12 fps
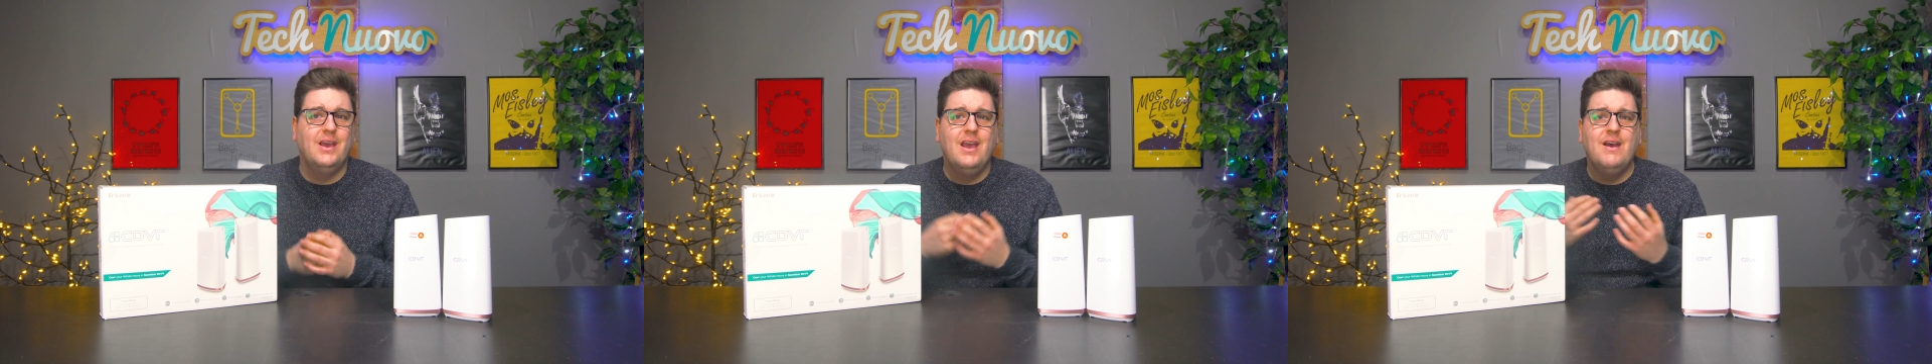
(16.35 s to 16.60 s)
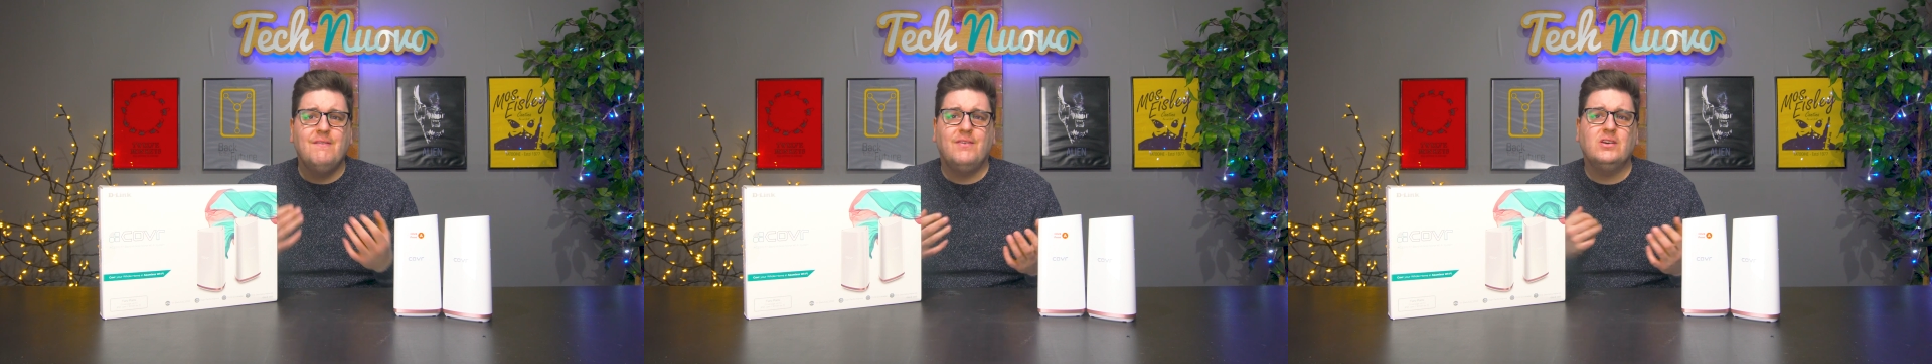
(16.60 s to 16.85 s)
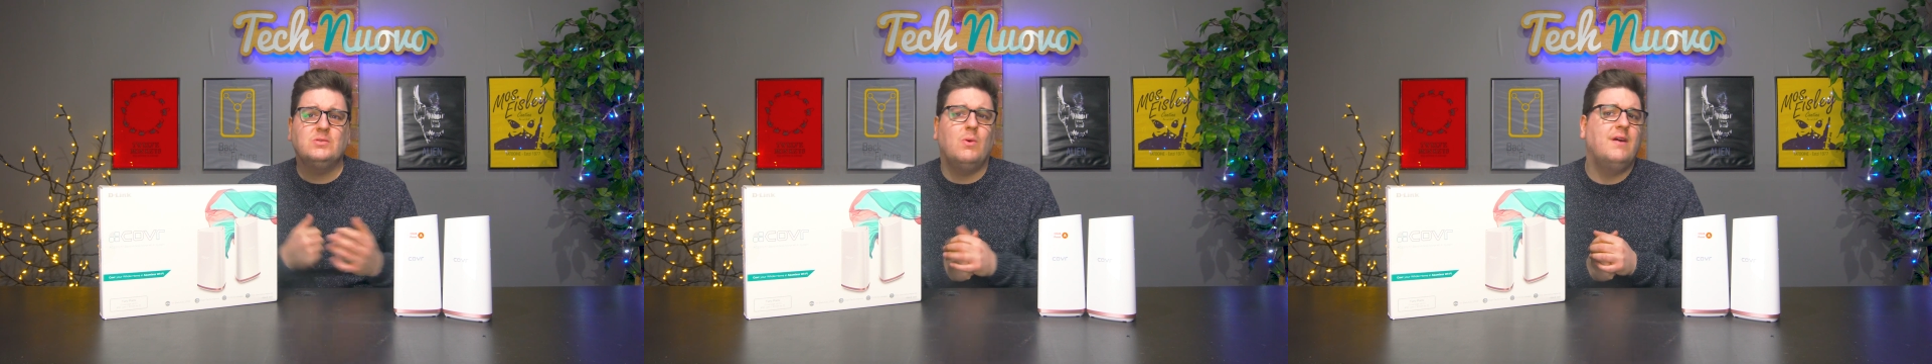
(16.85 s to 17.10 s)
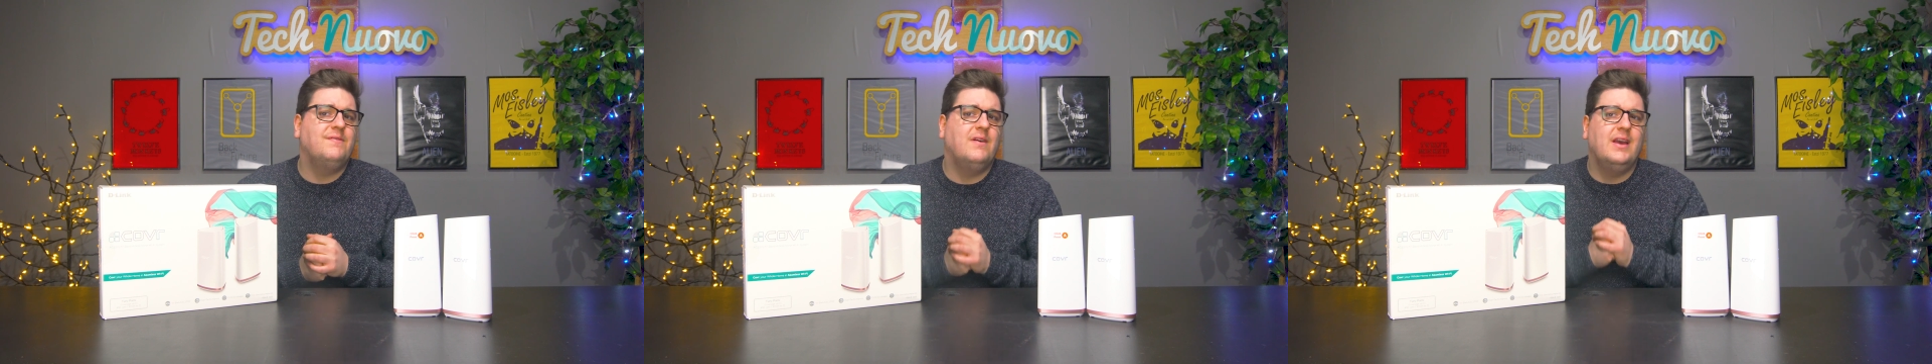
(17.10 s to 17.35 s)
fast
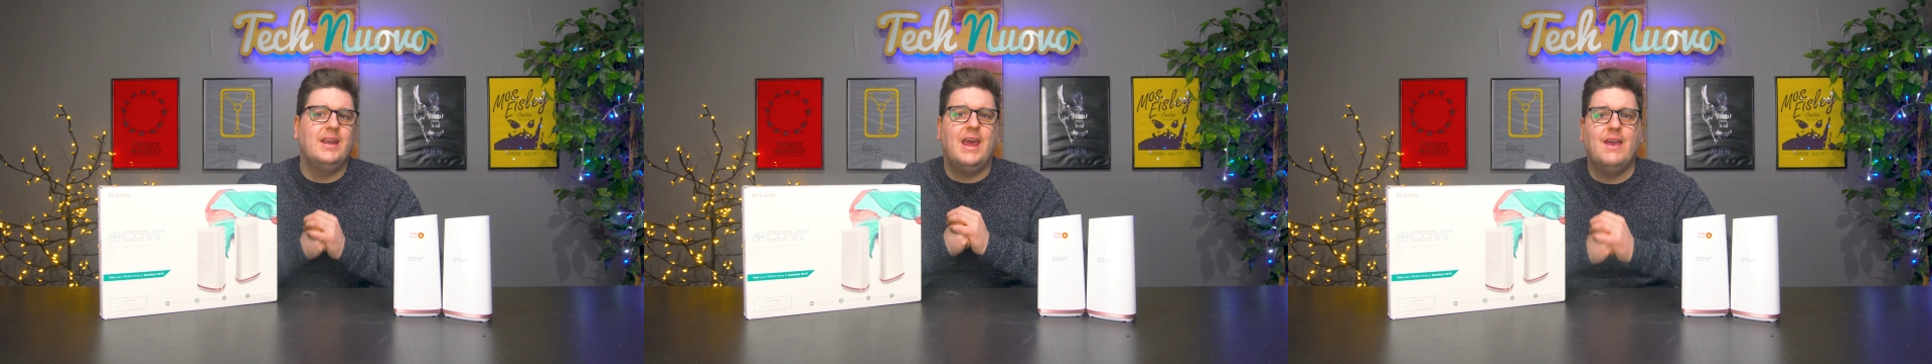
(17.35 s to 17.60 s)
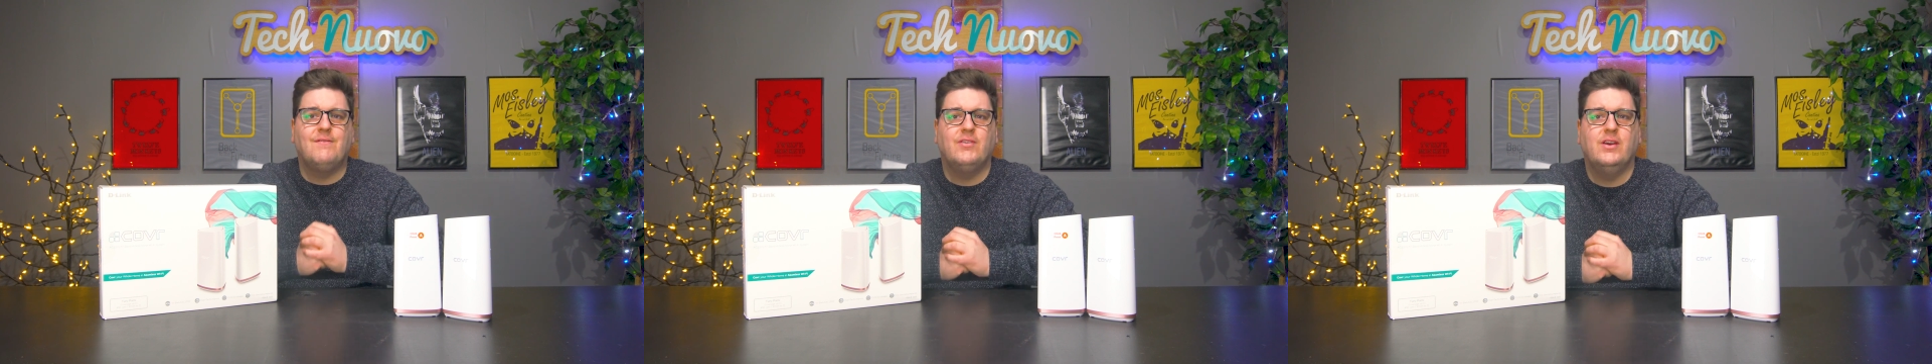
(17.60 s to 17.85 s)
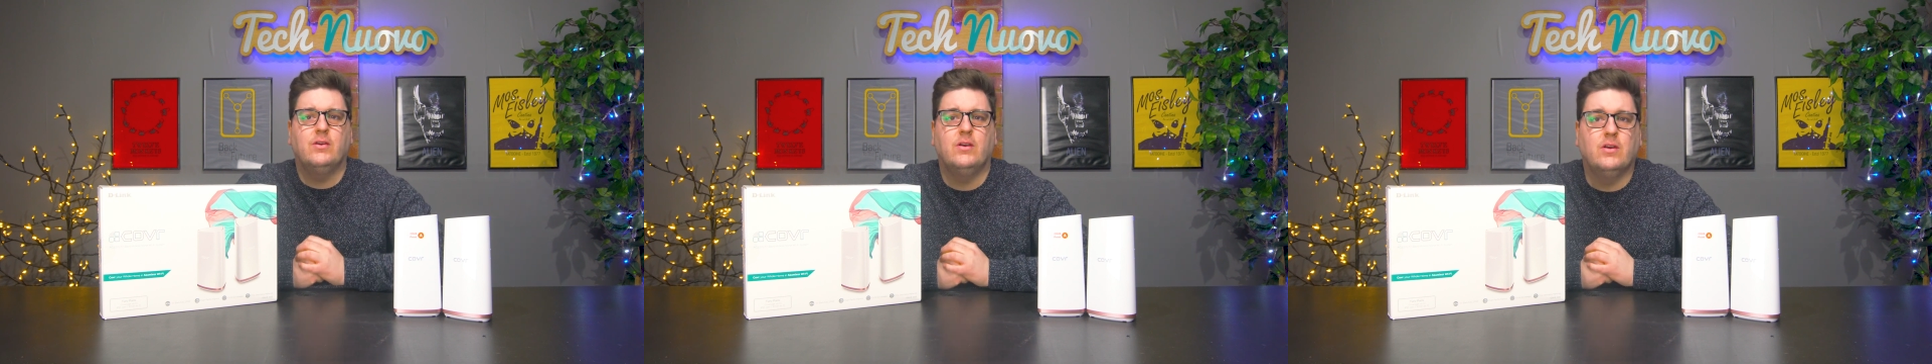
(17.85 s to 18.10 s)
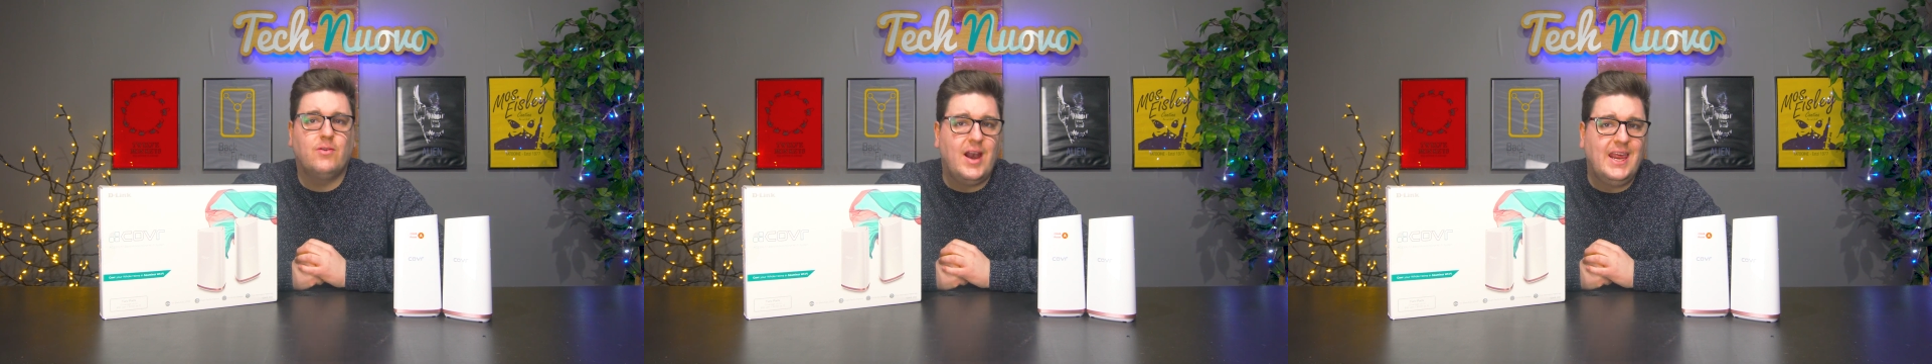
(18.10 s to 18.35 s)
Wi-Fi in every nook
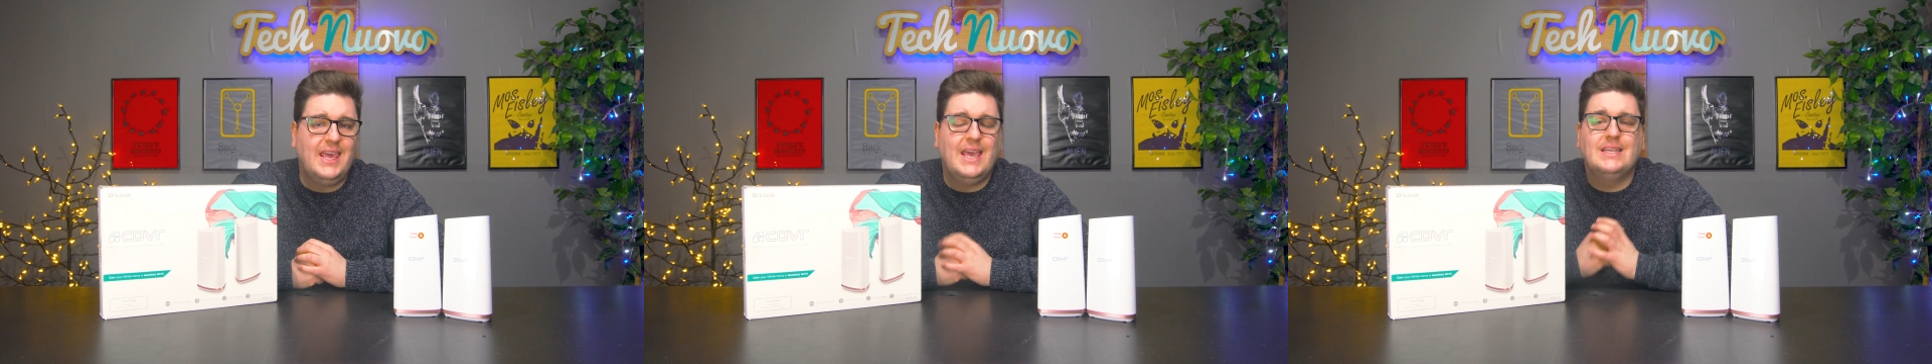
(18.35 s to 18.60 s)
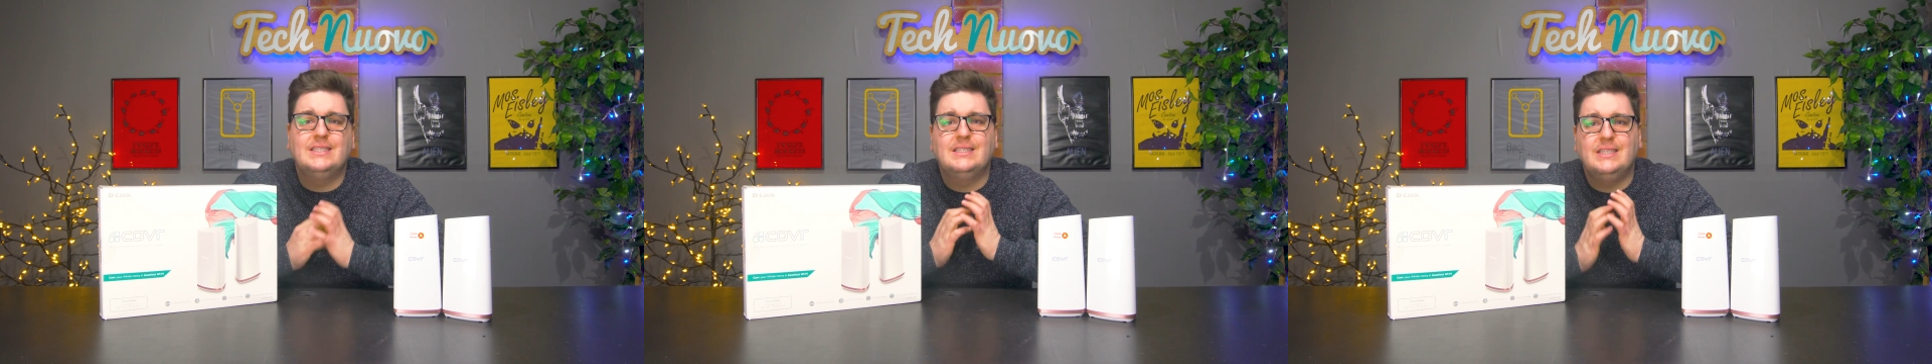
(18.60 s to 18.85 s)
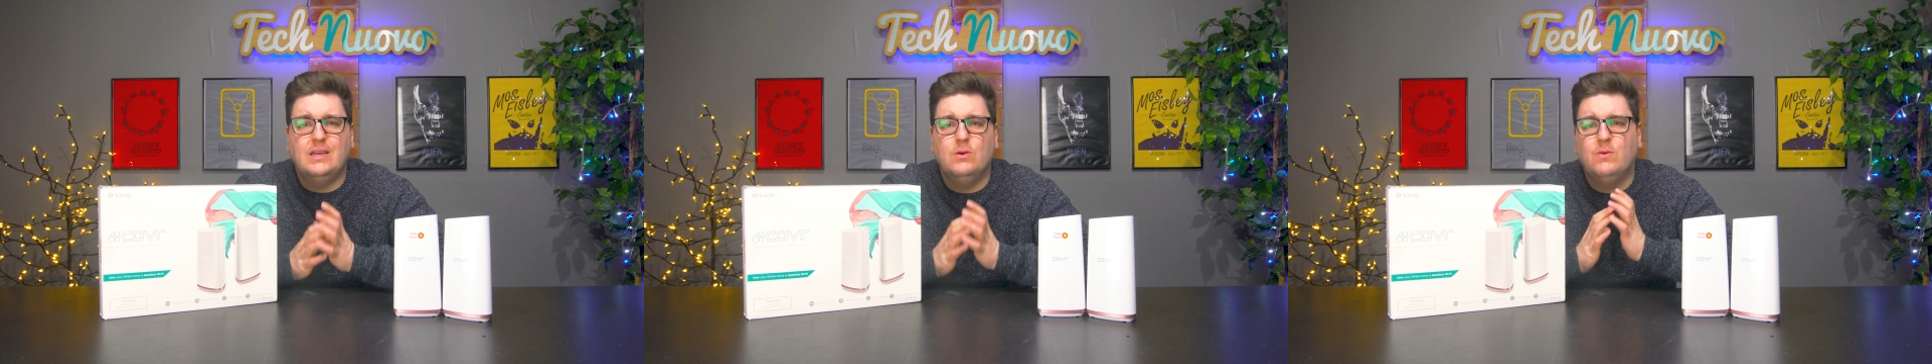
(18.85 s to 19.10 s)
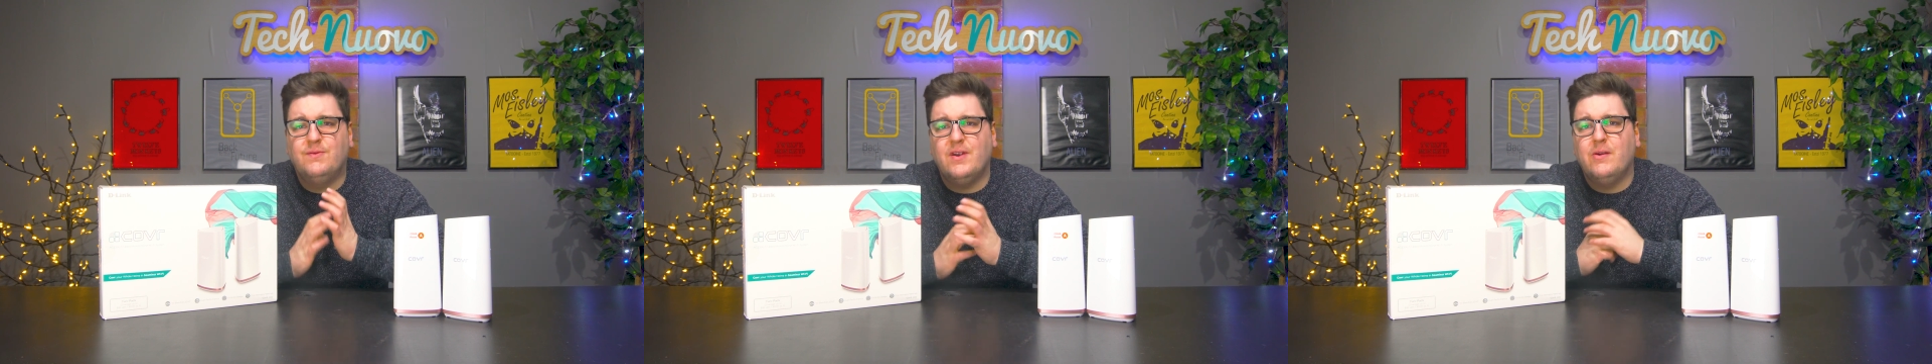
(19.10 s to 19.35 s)
and cranny is
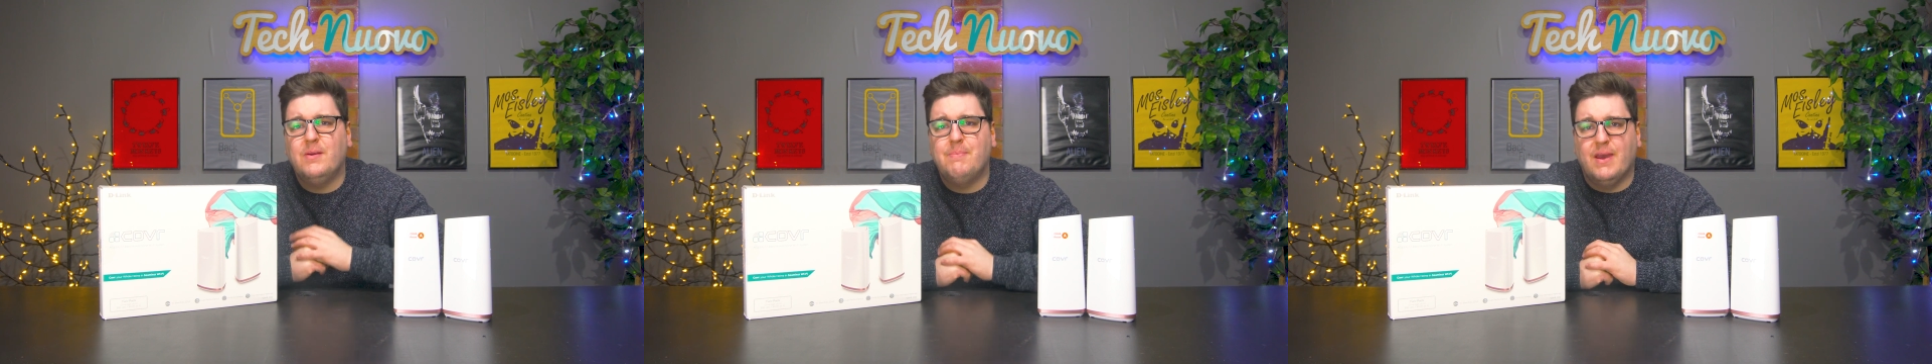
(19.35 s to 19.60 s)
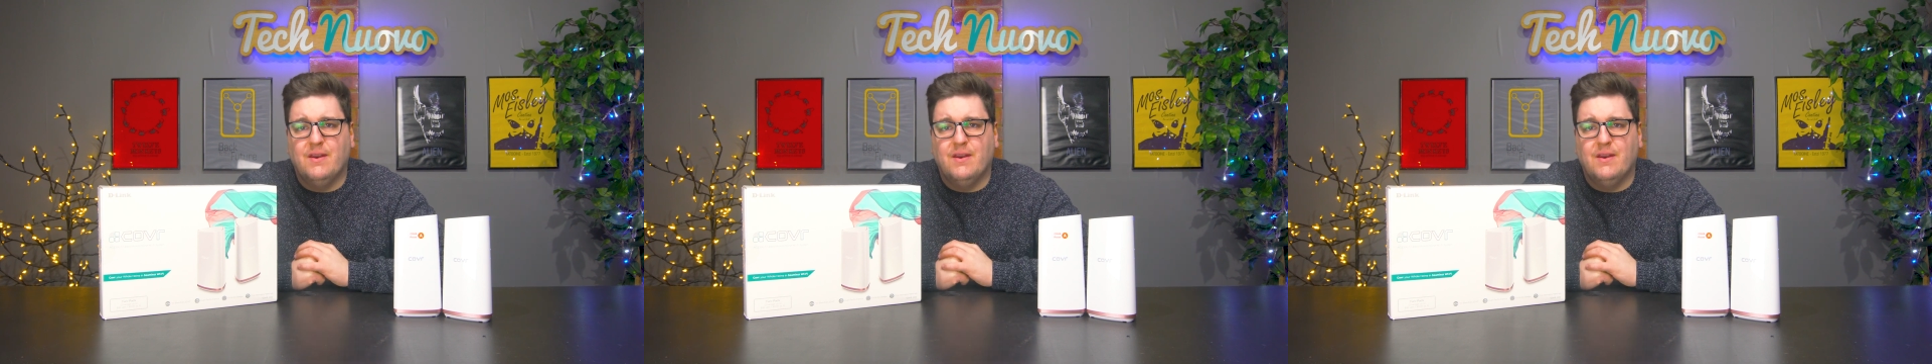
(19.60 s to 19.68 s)
still very